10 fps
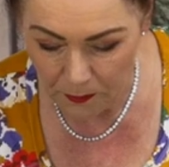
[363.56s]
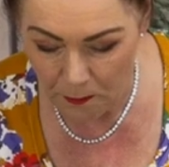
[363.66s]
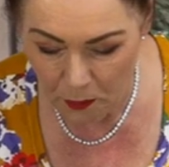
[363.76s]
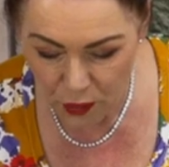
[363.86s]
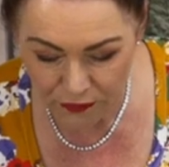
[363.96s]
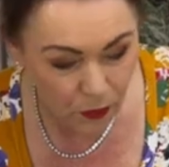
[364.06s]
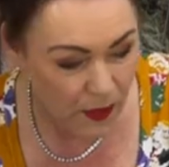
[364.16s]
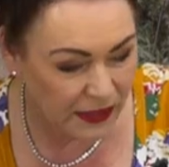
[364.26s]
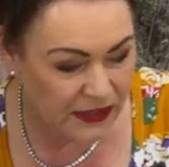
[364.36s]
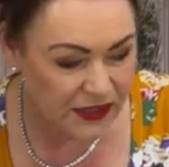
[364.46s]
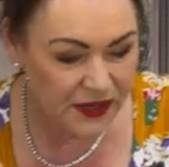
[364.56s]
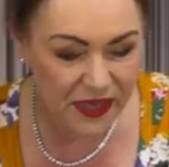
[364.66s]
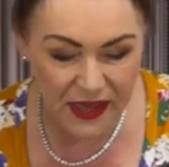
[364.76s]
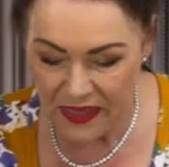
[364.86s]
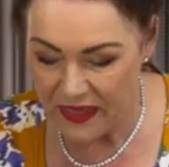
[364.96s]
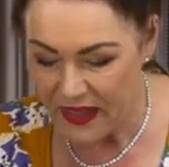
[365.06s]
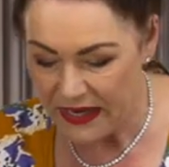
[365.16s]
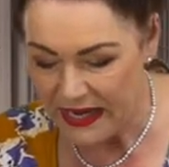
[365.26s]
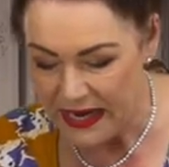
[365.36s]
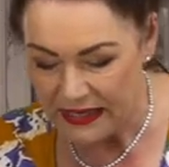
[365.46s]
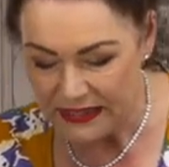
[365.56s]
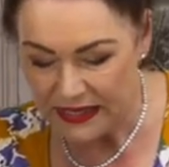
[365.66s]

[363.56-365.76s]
move around into there. Then the next